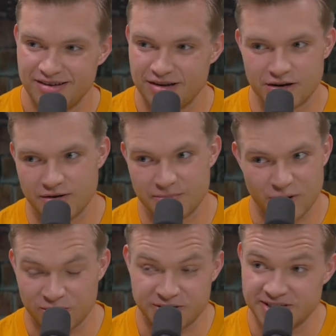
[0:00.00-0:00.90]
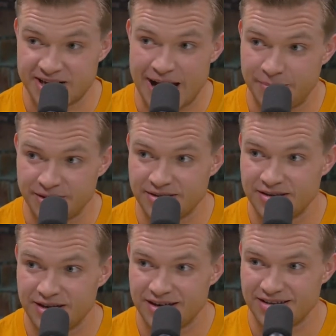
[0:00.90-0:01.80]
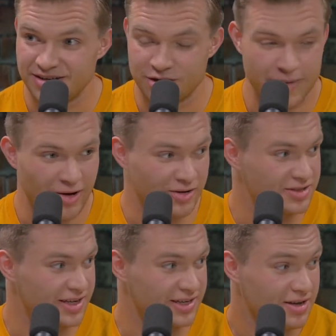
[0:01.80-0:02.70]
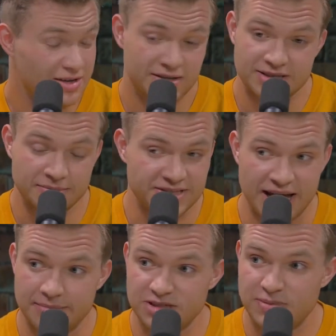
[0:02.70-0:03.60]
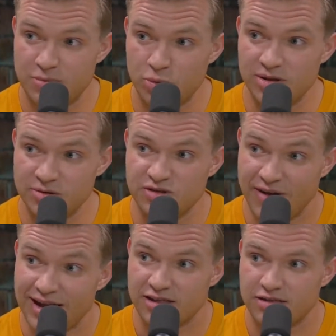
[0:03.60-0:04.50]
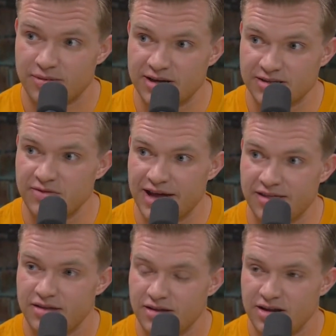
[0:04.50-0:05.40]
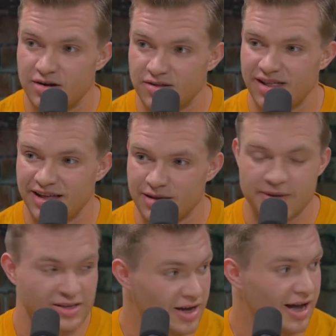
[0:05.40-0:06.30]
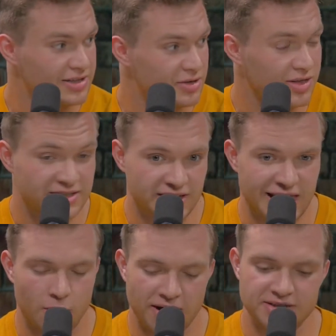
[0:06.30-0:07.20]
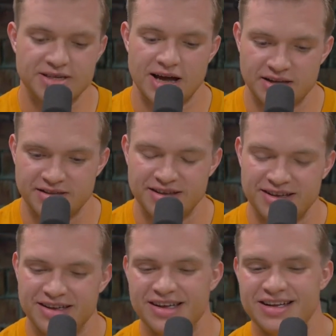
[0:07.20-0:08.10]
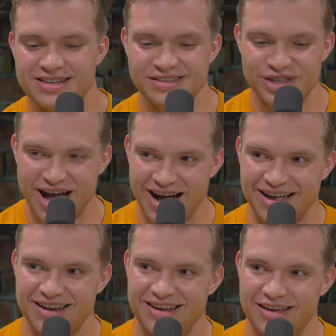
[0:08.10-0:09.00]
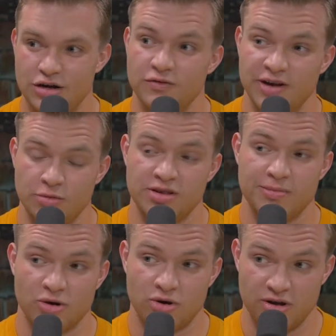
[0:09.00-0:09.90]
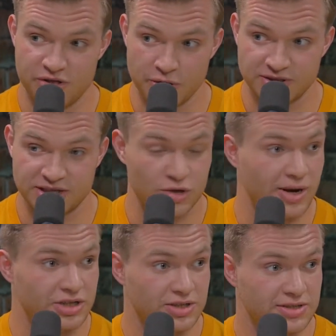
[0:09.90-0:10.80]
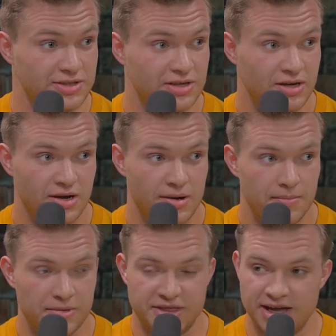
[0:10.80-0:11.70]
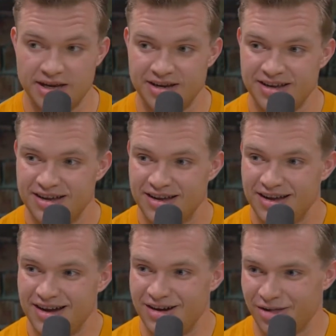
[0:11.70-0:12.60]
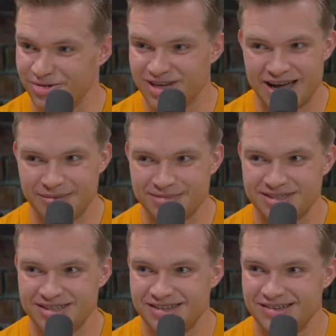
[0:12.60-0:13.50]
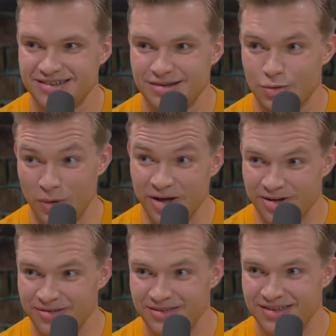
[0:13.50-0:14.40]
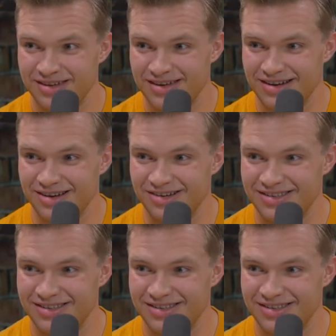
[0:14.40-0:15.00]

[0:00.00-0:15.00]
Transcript: you know, a miracle doesn't happen. And, you know, the parents, like, sometimes people will lose faith because of that. You know, like they beg God. So things like that. Why does God not intervene with a miracle in those situations, but then at other times will, you know?